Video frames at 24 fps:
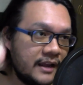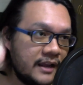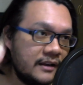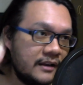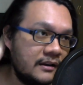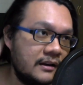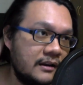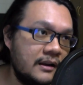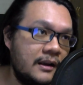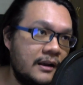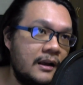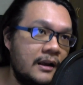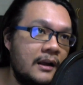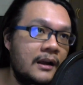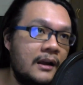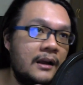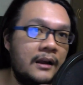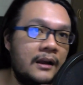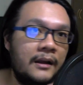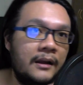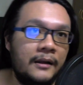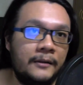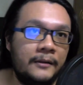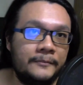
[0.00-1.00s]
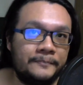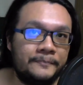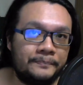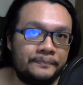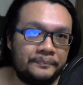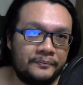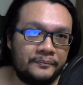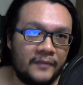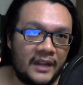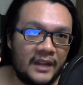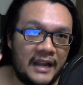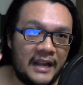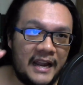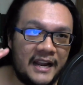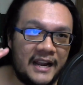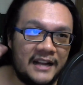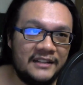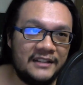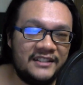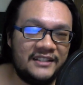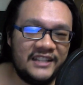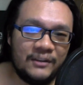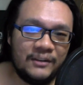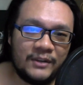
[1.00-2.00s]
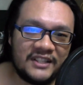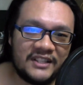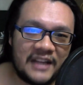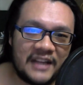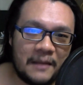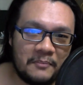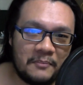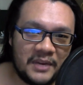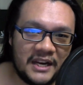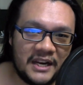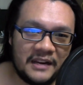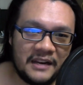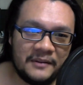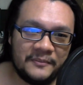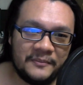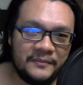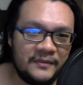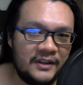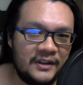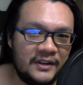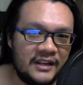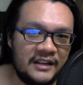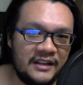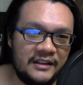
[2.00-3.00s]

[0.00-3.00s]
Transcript: and I can't see what's happening.